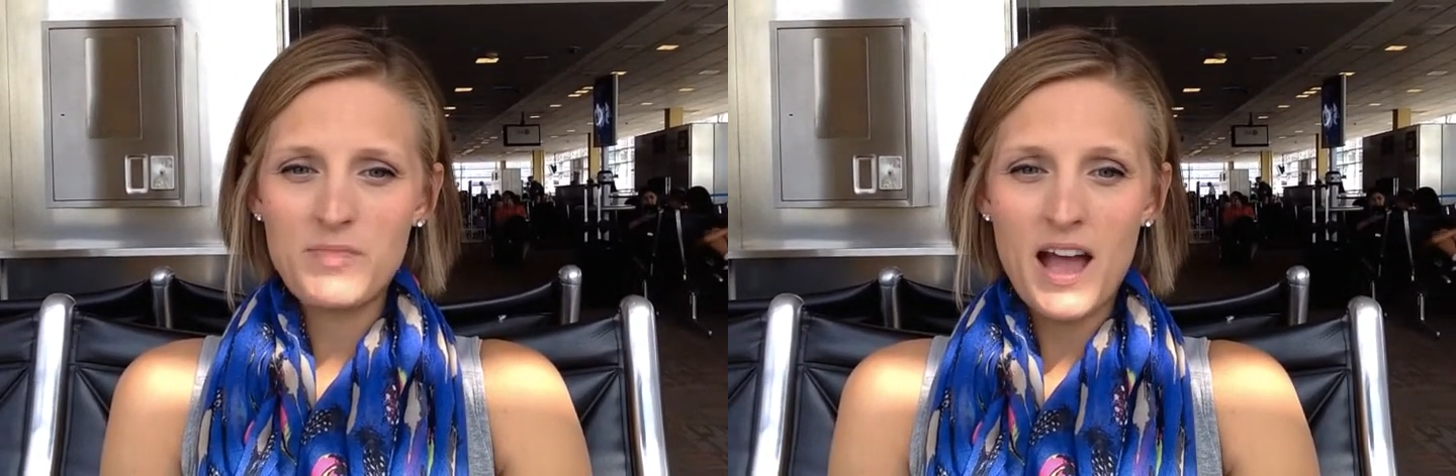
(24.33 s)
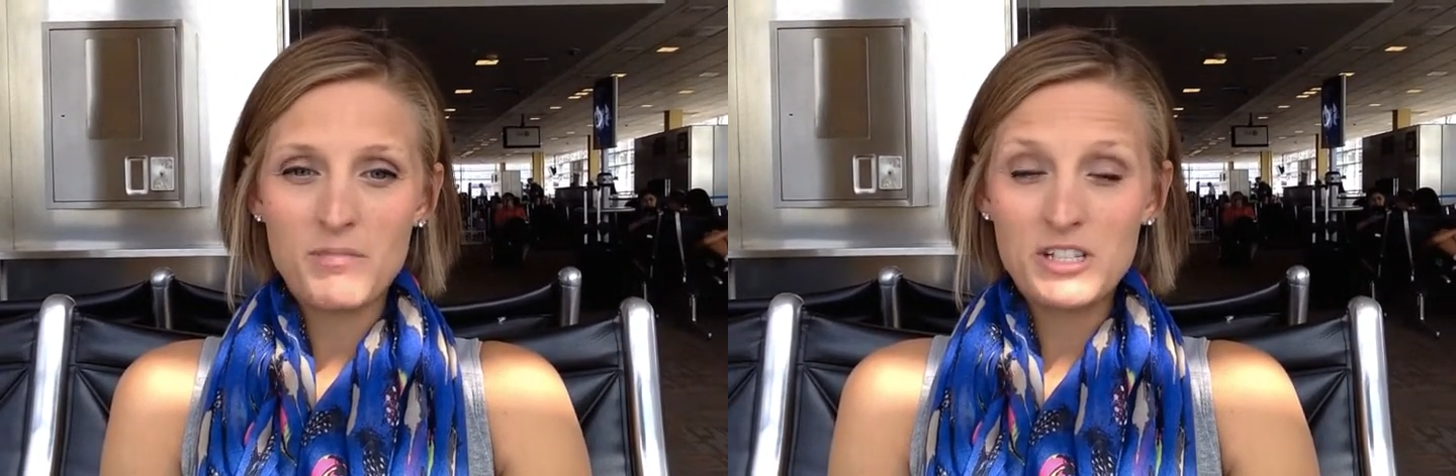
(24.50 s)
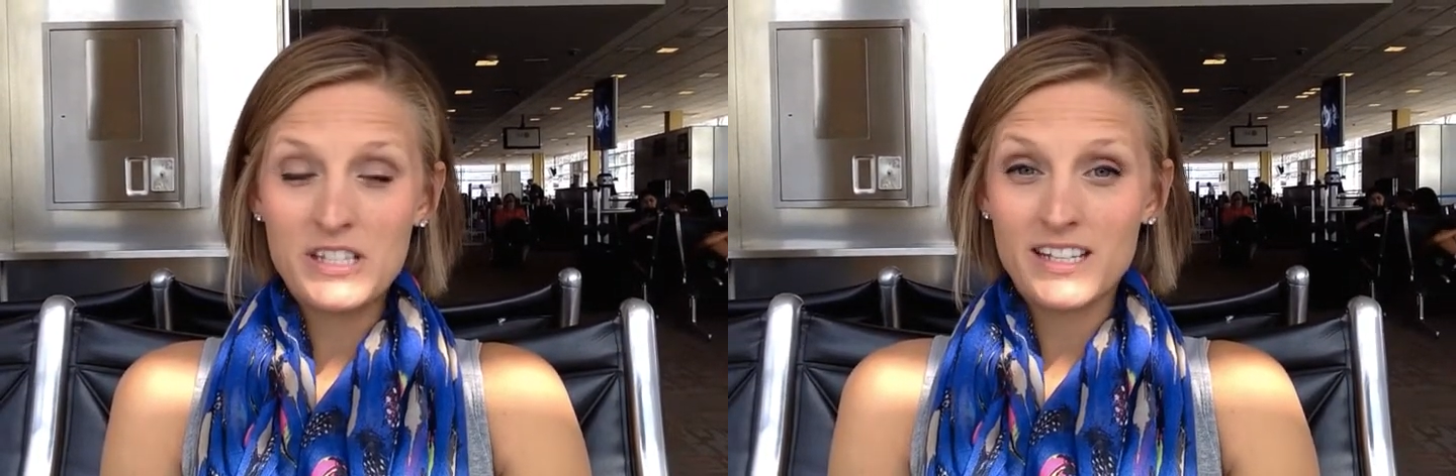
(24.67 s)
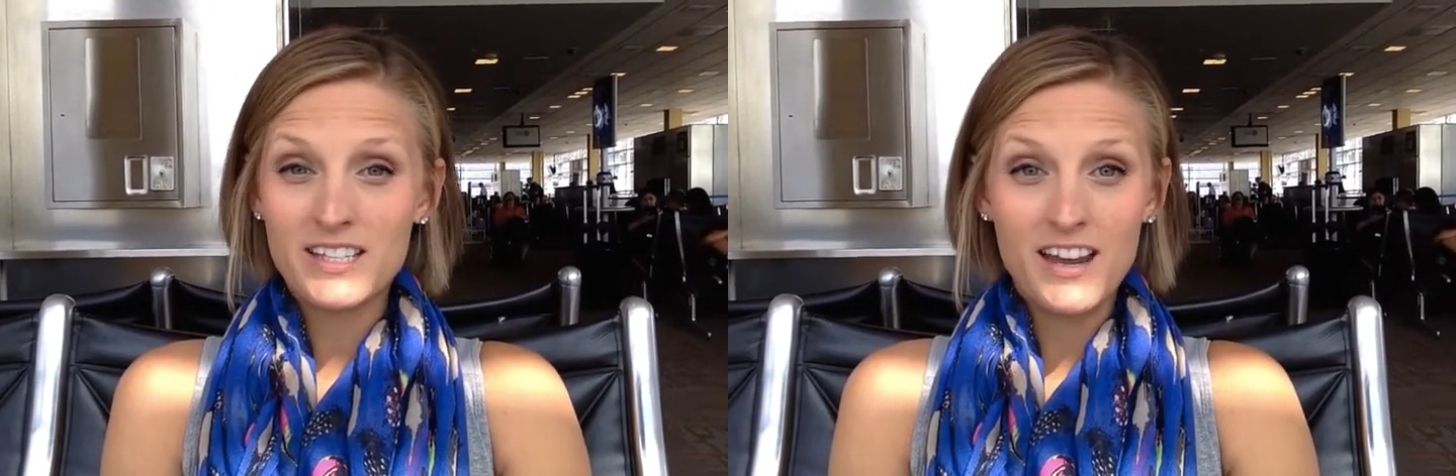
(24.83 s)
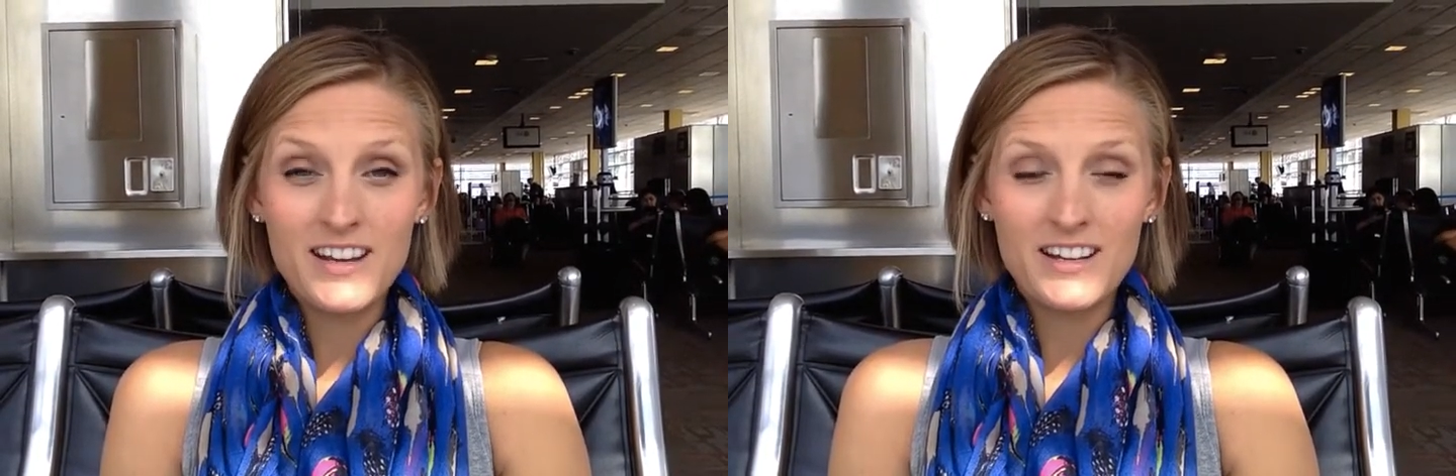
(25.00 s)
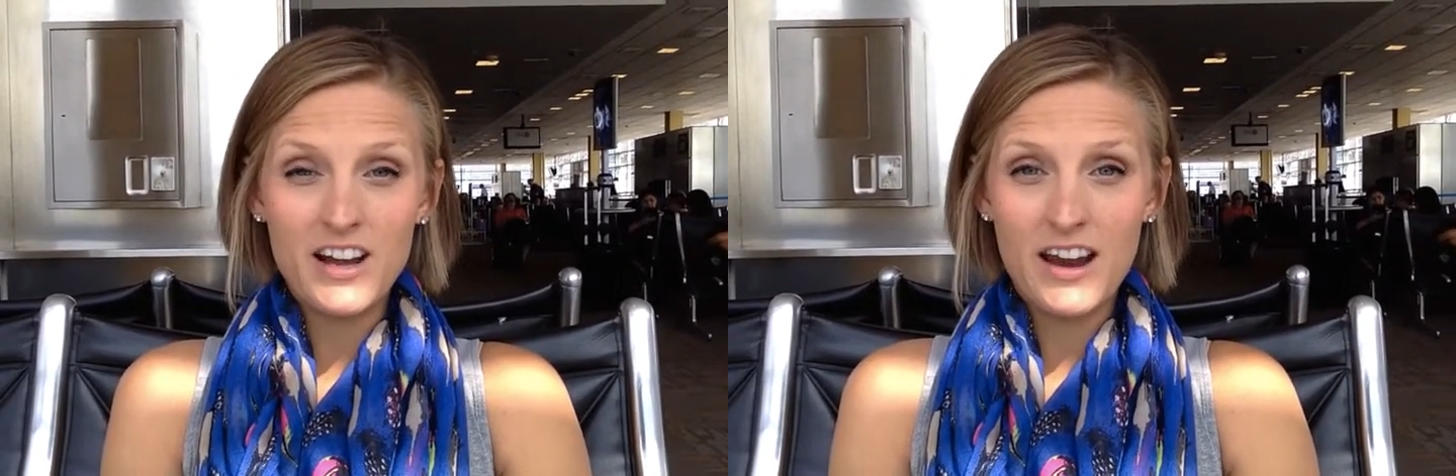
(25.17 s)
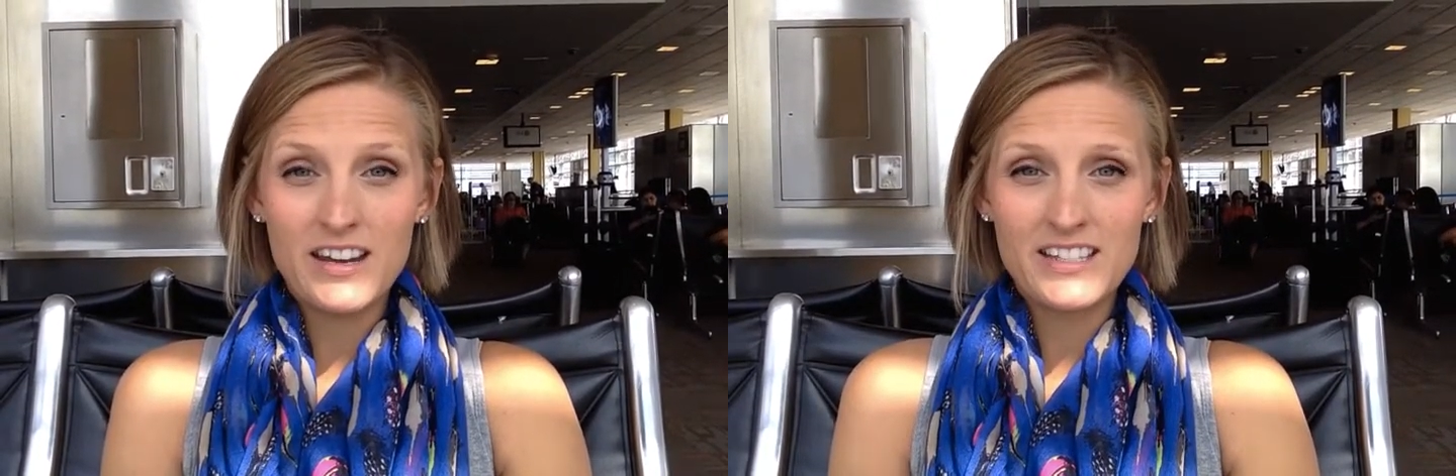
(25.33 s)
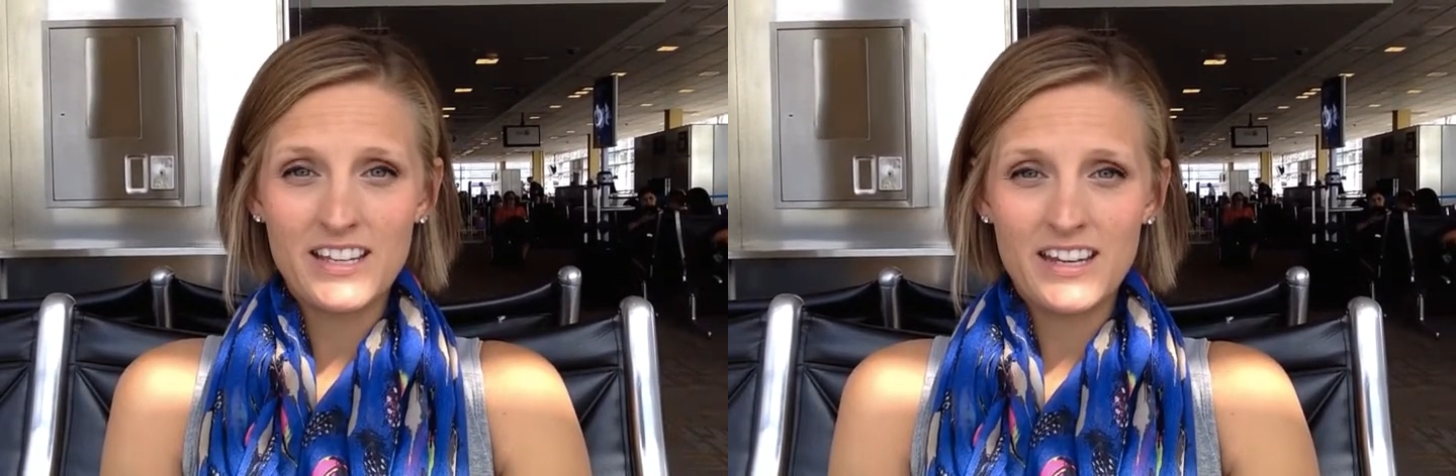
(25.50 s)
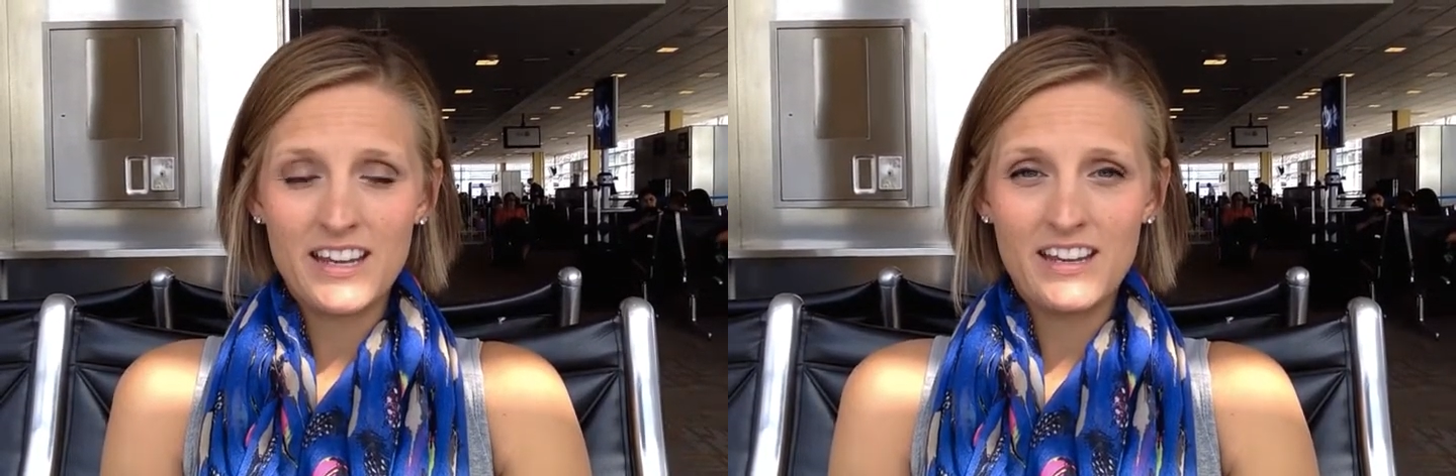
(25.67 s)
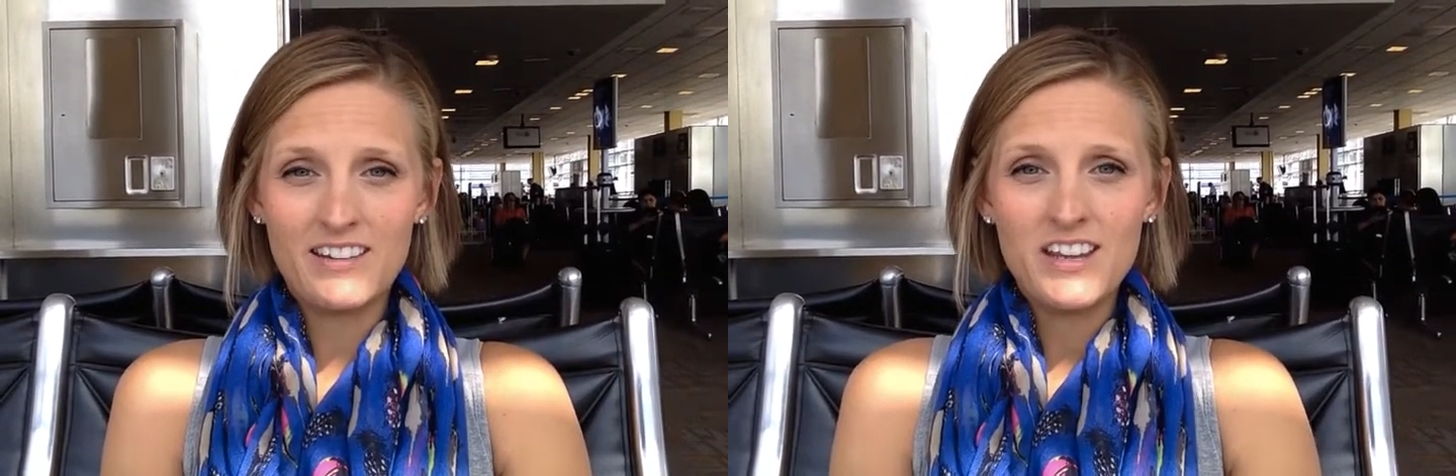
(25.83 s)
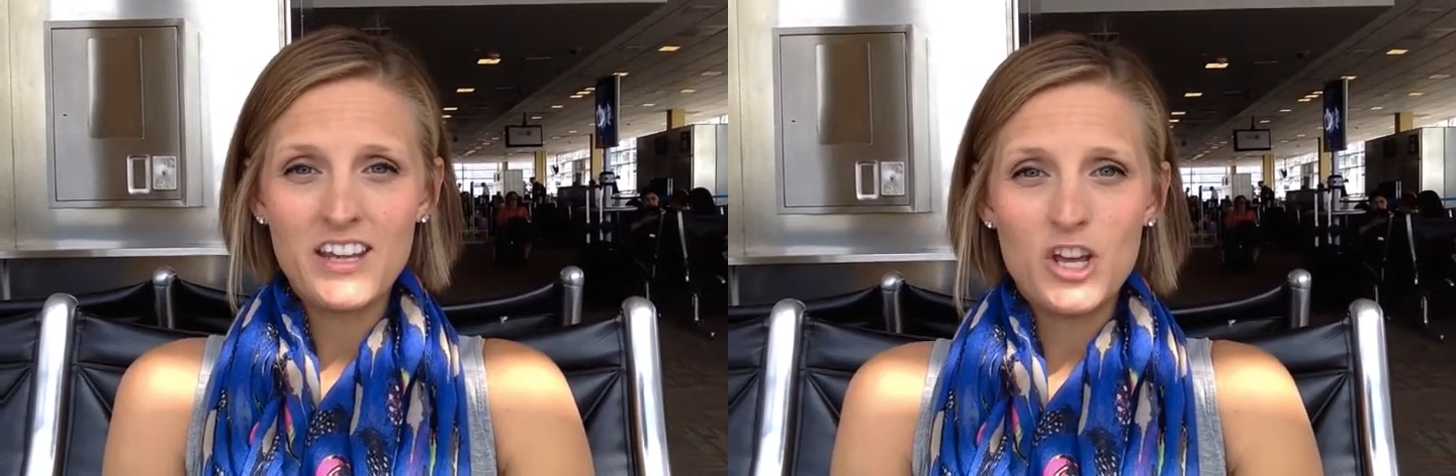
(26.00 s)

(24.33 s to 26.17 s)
I'm just excited. God is going to